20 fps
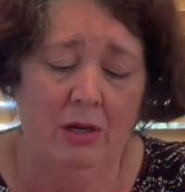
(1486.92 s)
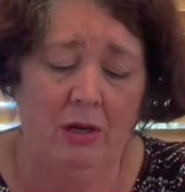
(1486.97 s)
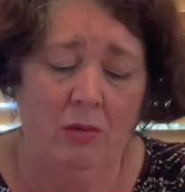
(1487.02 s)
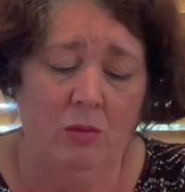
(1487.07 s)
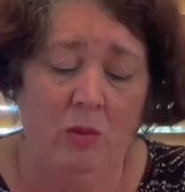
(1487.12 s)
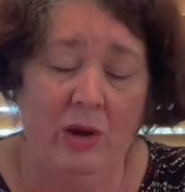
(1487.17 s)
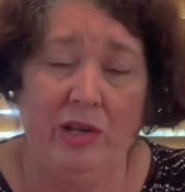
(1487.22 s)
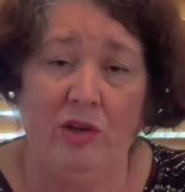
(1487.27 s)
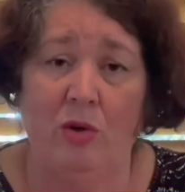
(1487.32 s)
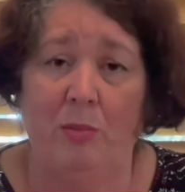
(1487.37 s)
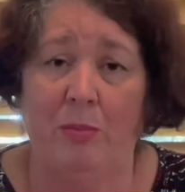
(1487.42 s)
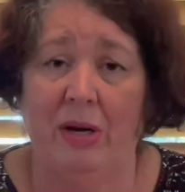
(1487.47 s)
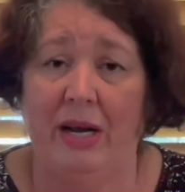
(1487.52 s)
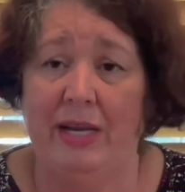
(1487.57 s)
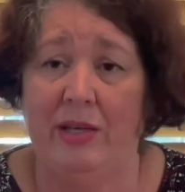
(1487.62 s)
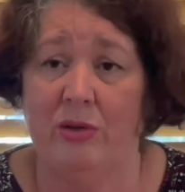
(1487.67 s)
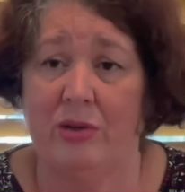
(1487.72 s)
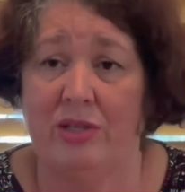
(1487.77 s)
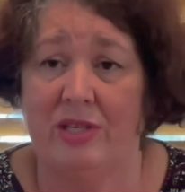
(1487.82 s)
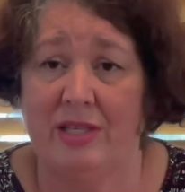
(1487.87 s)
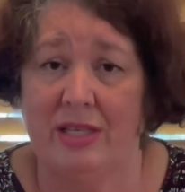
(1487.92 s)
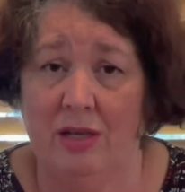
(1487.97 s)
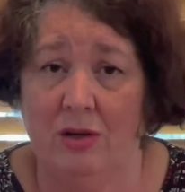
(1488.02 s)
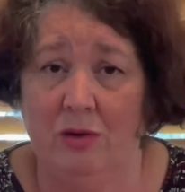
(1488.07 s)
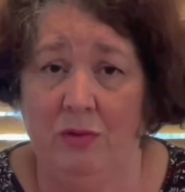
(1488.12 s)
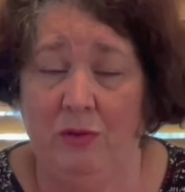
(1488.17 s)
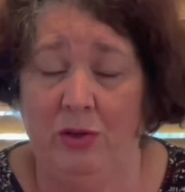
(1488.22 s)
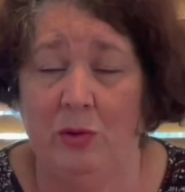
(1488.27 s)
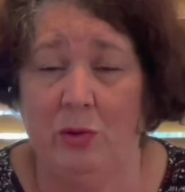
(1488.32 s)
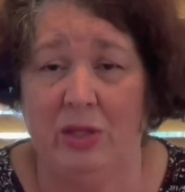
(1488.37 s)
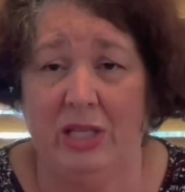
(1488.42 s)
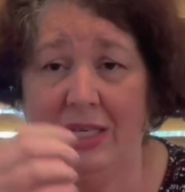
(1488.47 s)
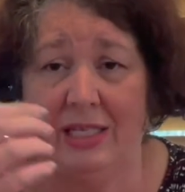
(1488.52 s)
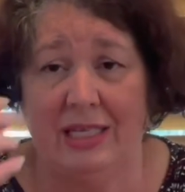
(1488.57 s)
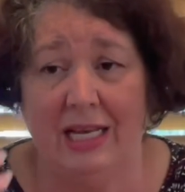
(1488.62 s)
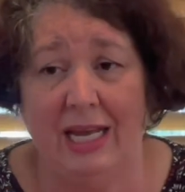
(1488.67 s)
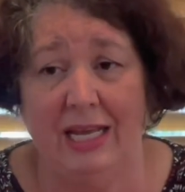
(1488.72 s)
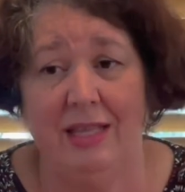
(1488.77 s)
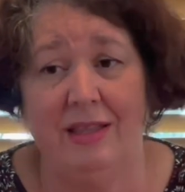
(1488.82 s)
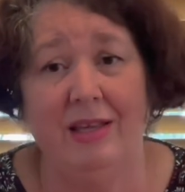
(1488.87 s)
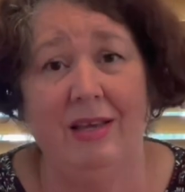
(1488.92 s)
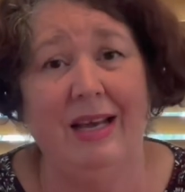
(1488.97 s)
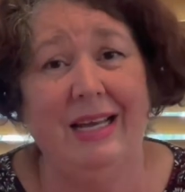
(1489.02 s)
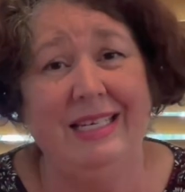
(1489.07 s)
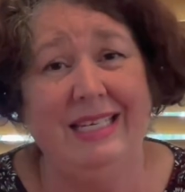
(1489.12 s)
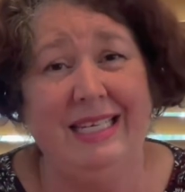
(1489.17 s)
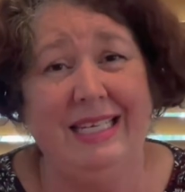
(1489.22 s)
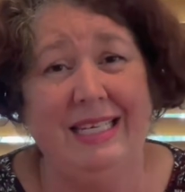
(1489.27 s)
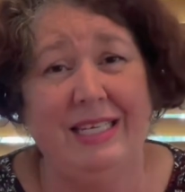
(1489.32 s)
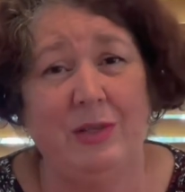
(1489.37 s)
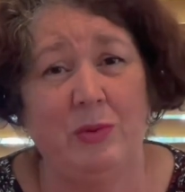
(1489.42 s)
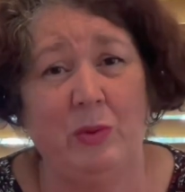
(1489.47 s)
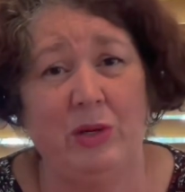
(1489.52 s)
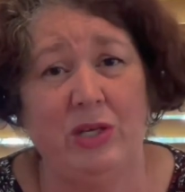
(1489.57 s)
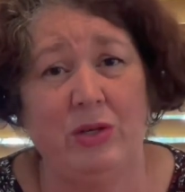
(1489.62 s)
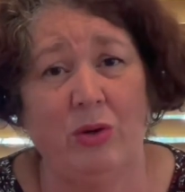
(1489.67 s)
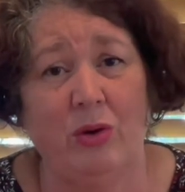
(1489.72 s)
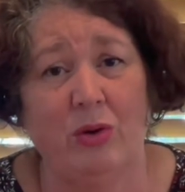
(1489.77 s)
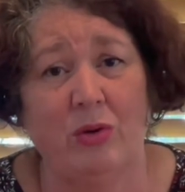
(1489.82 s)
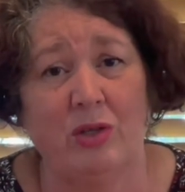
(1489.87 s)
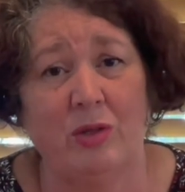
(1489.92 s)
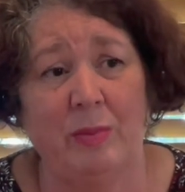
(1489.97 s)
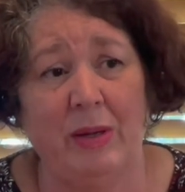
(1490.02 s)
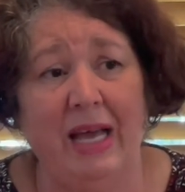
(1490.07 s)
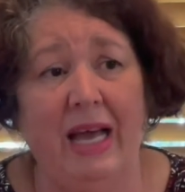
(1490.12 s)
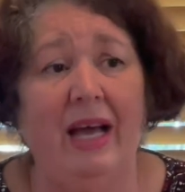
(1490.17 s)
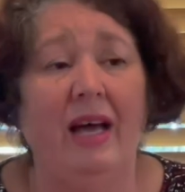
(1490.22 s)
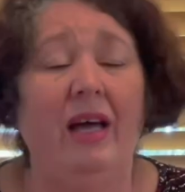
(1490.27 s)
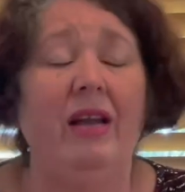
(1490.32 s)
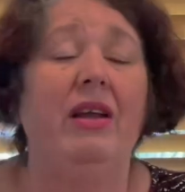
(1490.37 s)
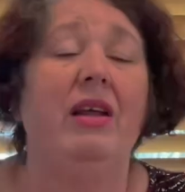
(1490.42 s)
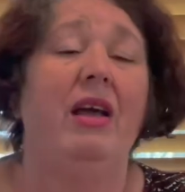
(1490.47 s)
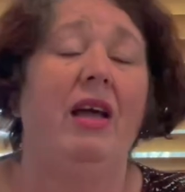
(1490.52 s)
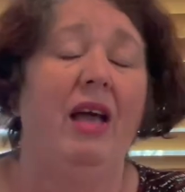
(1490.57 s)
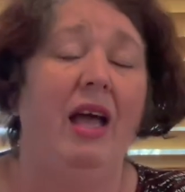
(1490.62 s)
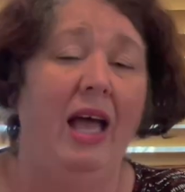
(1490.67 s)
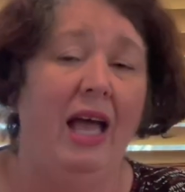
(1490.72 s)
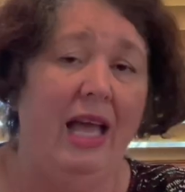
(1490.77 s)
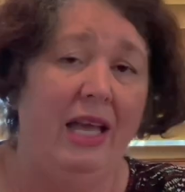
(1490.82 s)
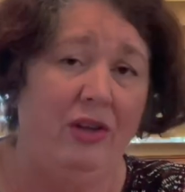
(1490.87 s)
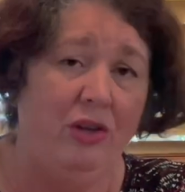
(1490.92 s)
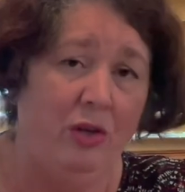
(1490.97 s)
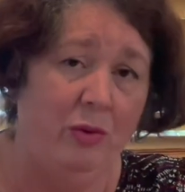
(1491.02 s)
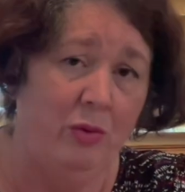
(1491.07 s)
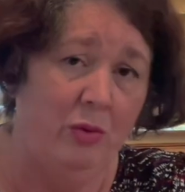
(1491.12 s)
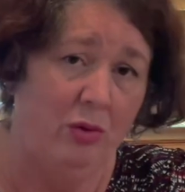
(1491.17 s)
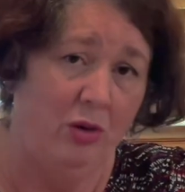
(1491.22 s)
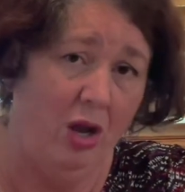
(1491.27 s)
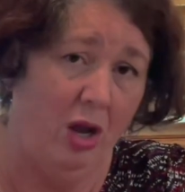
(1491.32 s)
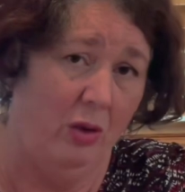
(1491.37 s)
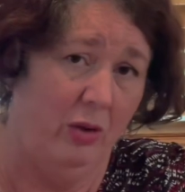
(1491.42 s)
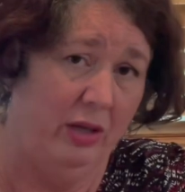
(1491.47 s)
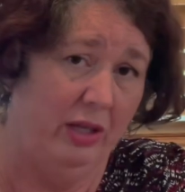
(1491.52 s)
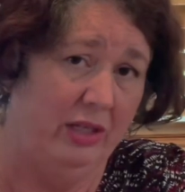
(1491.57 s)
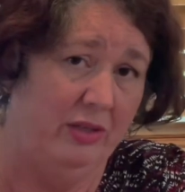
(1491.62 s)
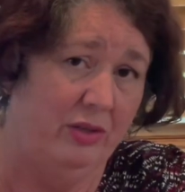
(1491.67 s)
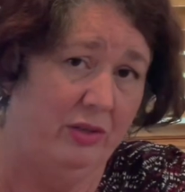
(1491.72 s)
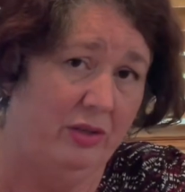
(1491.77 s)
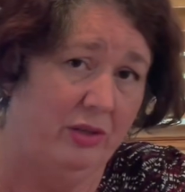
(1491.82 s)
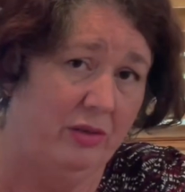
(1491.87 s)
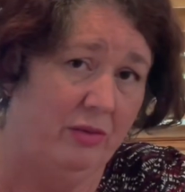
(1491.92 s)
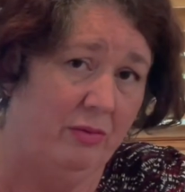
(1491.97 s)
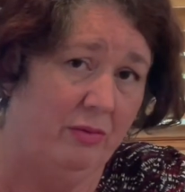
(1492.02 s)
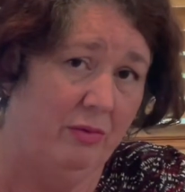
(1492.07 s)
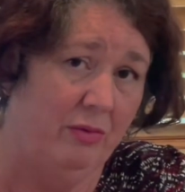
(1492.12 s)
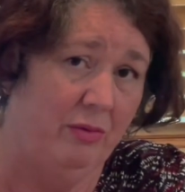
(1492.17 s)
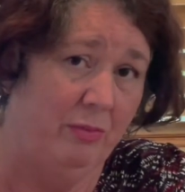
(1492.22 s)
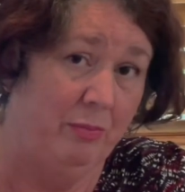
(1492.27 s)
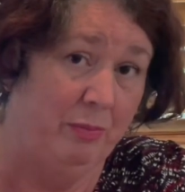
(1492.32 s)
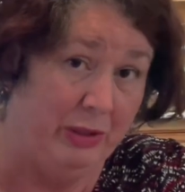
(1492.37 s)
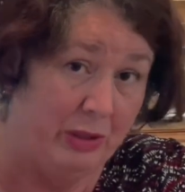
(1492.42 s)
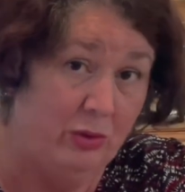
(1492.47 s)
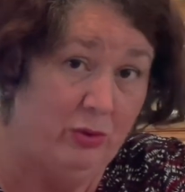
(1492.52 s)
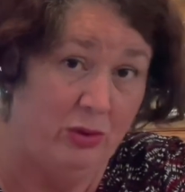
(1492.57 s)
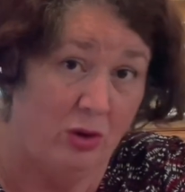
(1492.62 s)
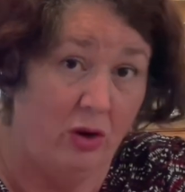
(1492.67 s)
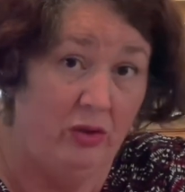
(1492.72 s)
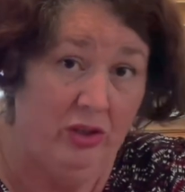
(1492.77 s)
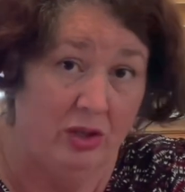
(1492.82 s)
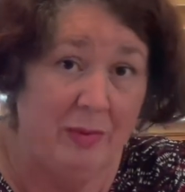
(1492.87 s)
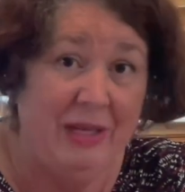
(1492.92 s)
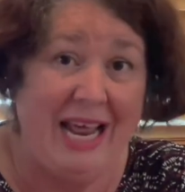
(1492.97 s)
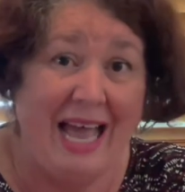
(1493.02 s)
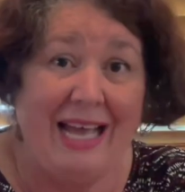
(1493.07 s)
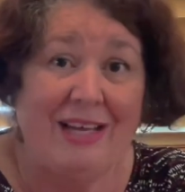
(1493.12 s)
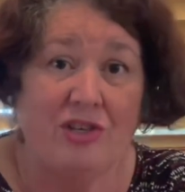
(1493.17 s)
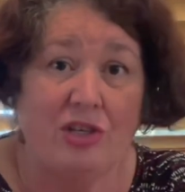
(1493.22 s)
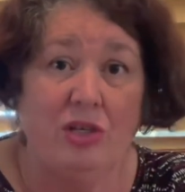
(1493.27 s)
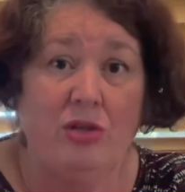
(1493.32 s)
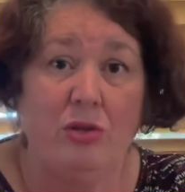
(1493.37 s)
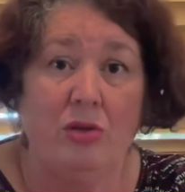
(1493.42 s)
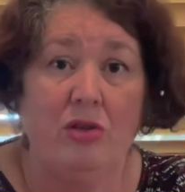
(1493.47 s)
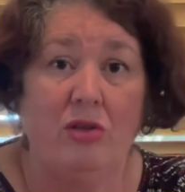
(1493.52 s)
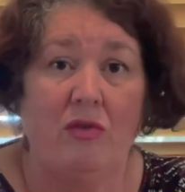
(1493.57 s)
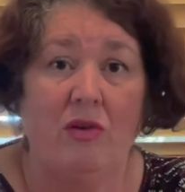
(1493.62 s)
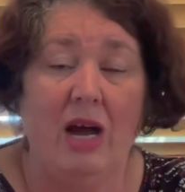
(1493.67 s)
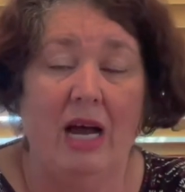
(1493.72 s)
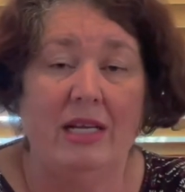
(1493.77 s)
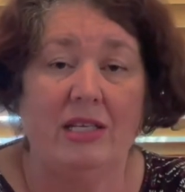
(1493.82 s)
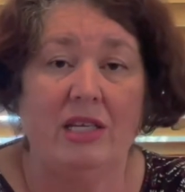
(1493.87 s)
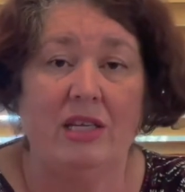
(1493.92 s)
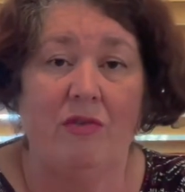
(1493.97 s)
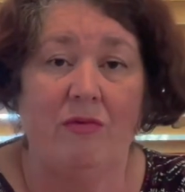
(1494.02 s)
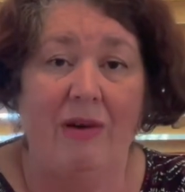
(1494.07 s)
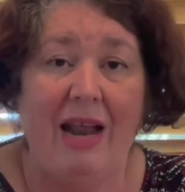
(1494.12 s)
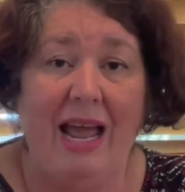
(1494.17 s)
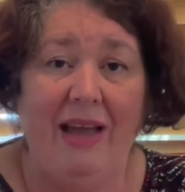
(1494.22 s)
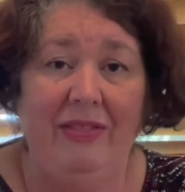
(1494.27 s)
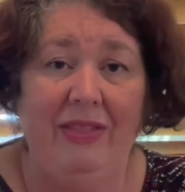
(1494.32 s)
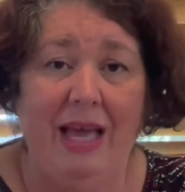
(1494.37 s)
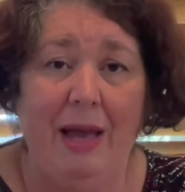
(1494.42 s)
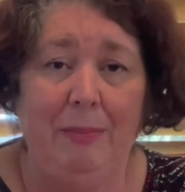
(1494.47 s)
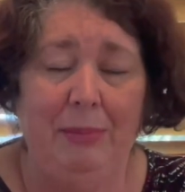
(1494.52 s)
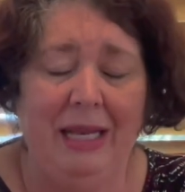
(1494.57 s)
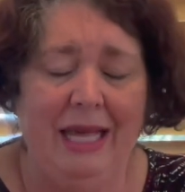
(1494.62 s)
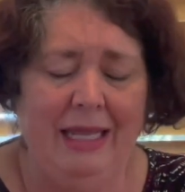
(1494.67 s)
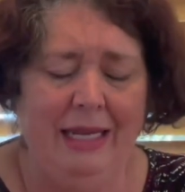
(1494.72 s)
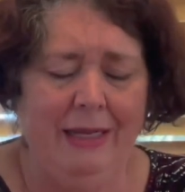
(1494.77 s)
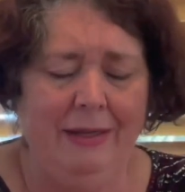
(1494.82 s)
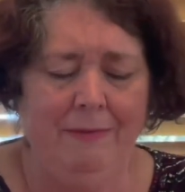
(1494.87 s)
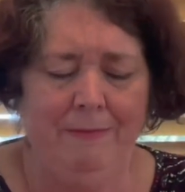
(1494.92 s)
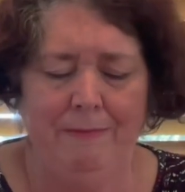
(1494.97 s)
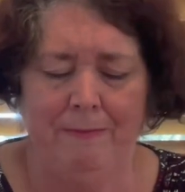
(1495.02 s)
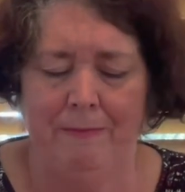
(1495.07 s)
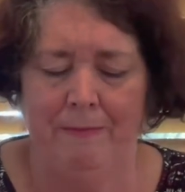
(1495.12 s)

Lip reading: When you're by yourself, you will then take the ideas we talked about and you will go and build on them and actually do the writing around that planning.